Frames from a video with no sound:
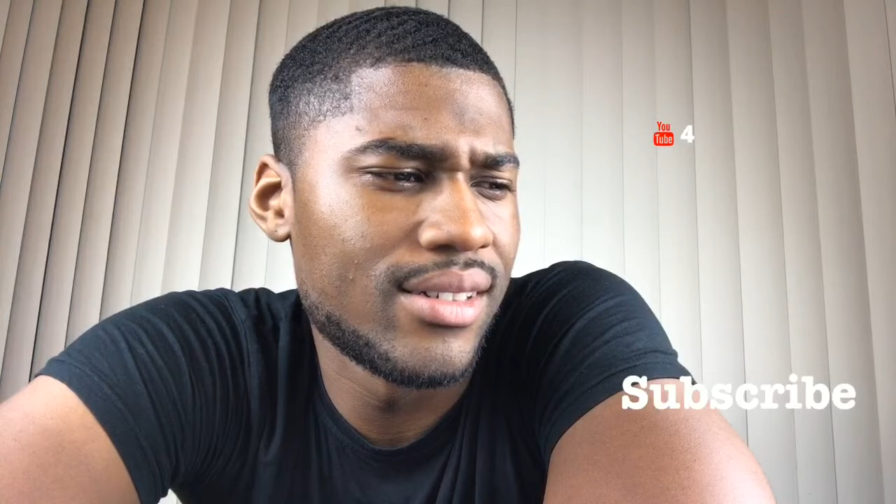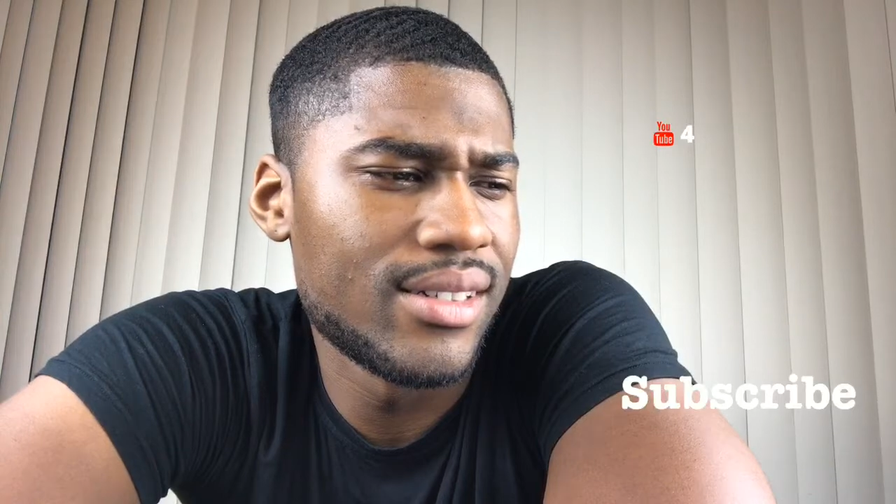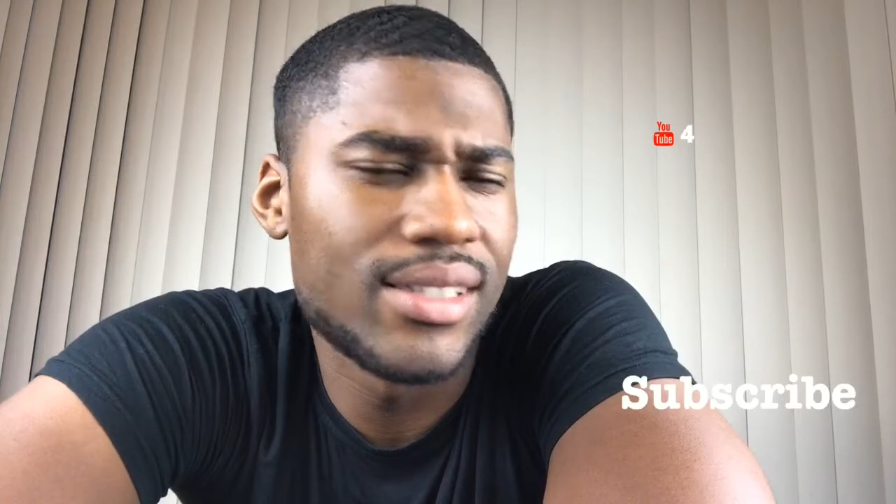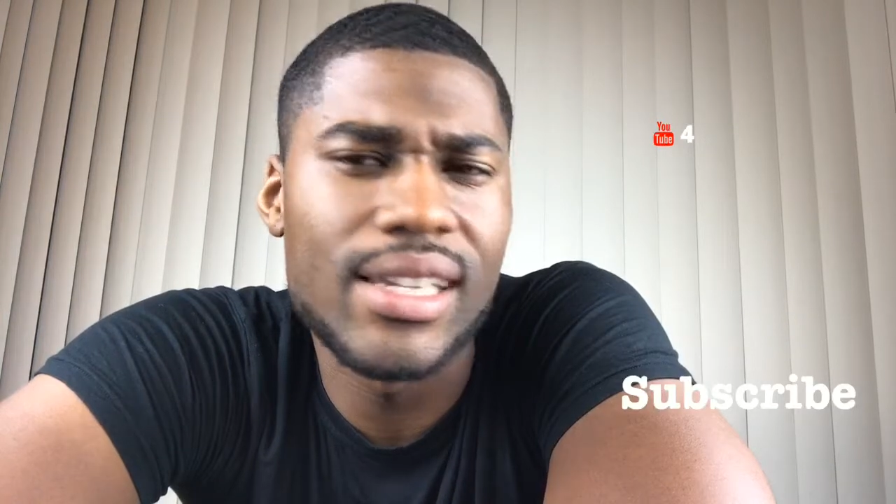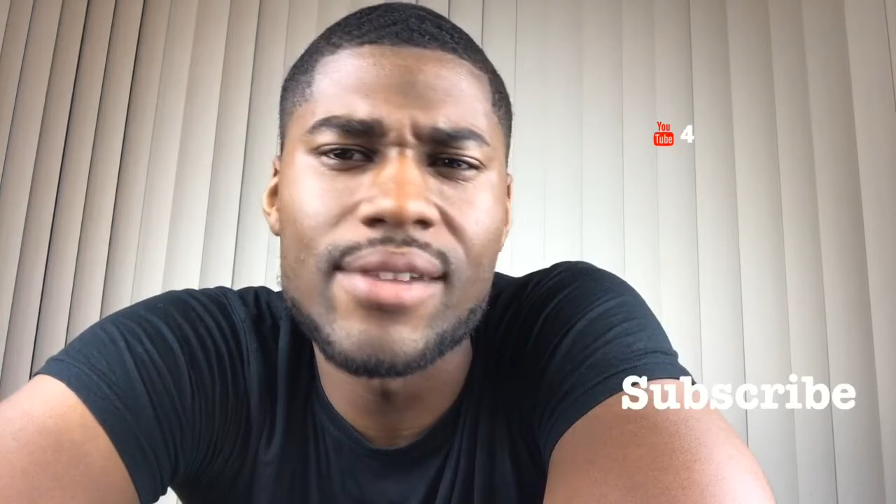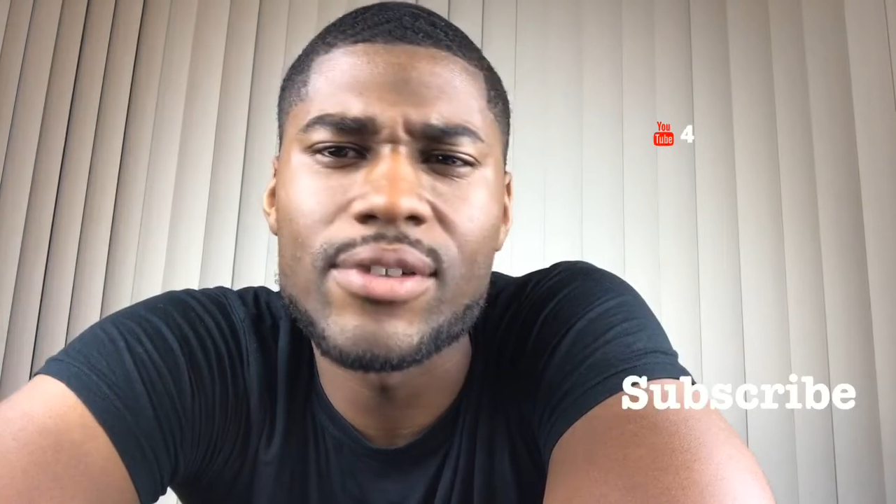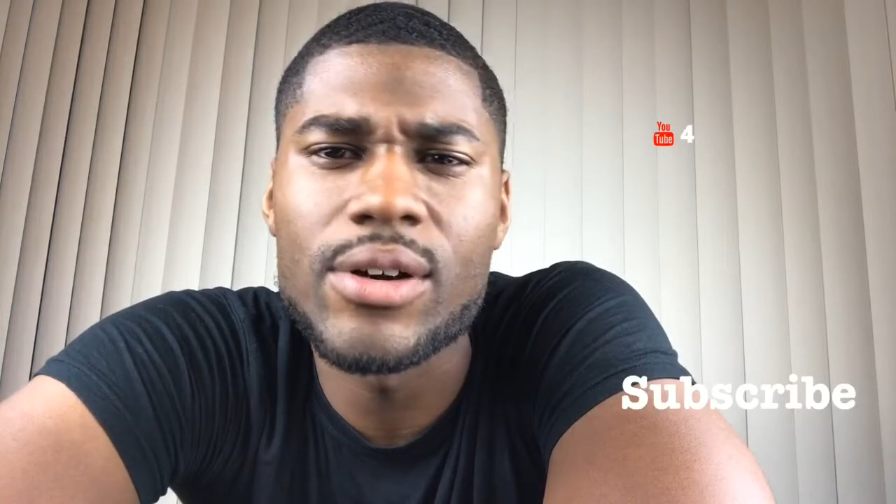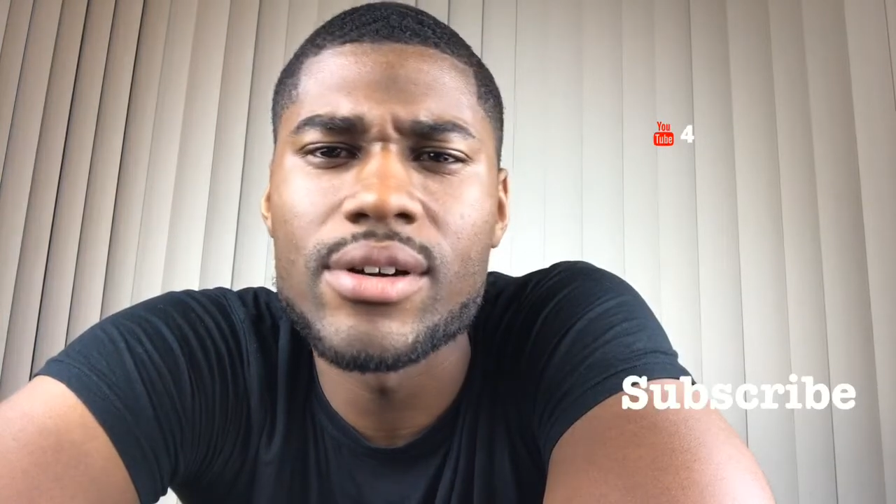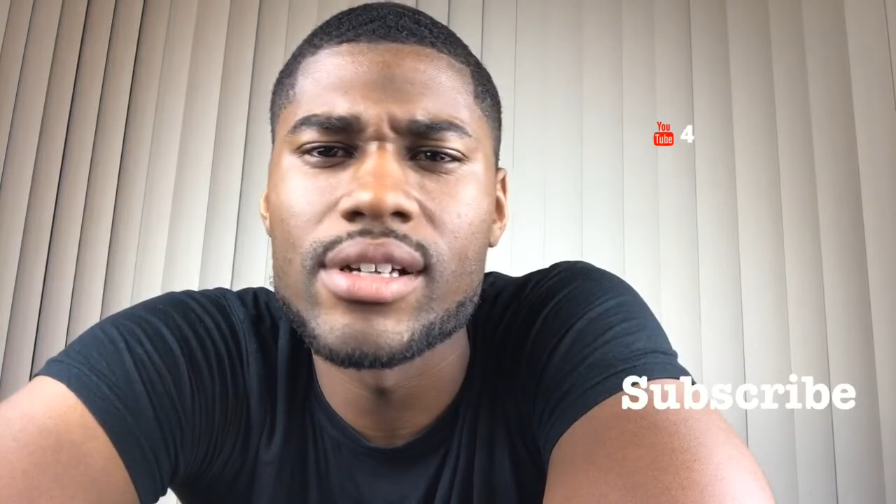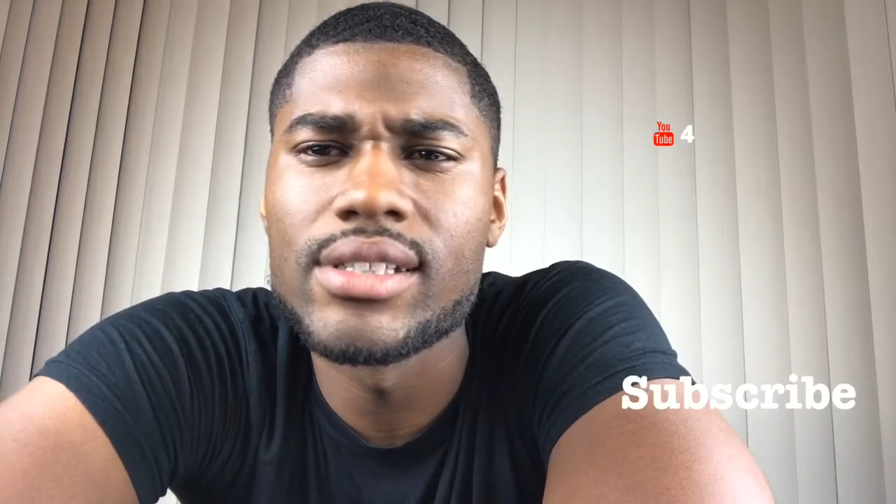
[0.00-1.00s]
Steph
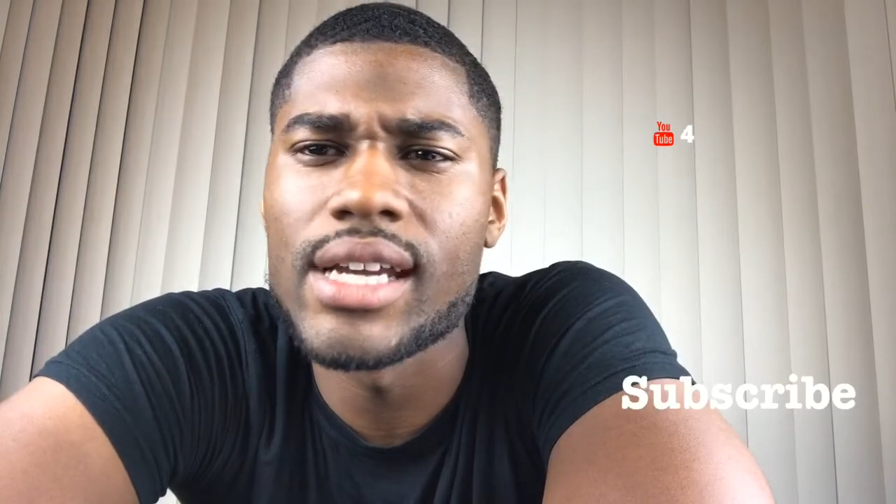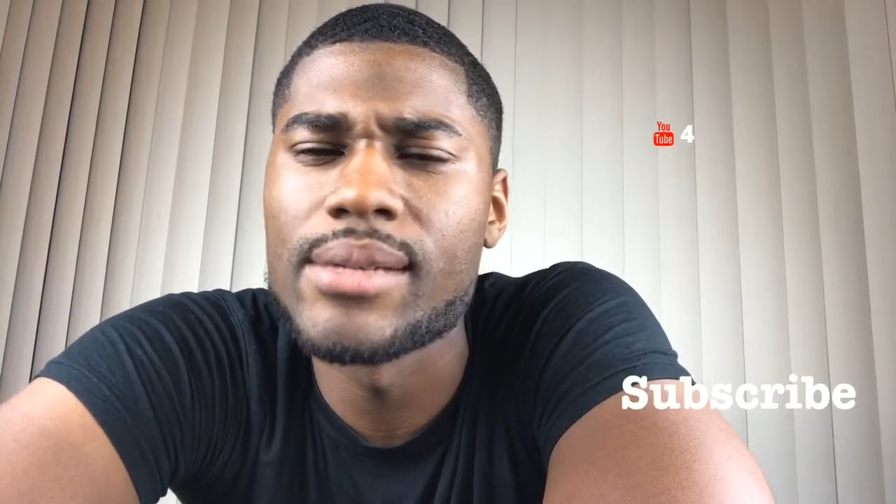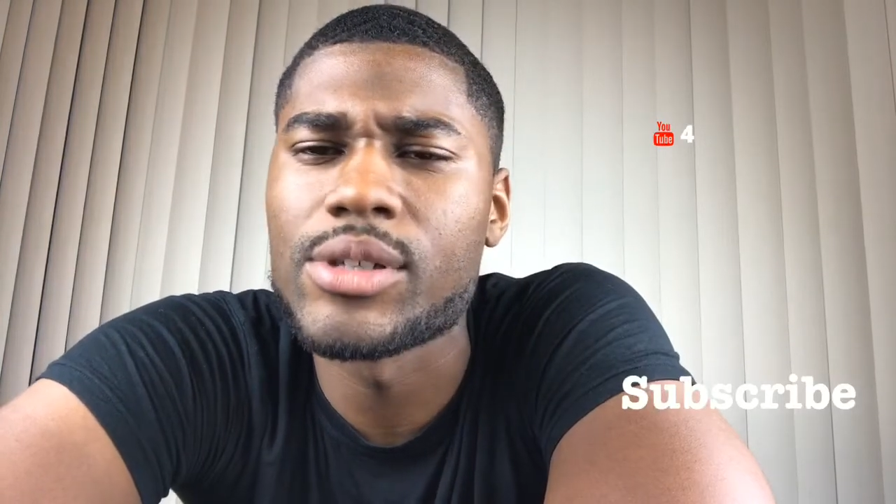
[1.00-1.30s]
Curry or James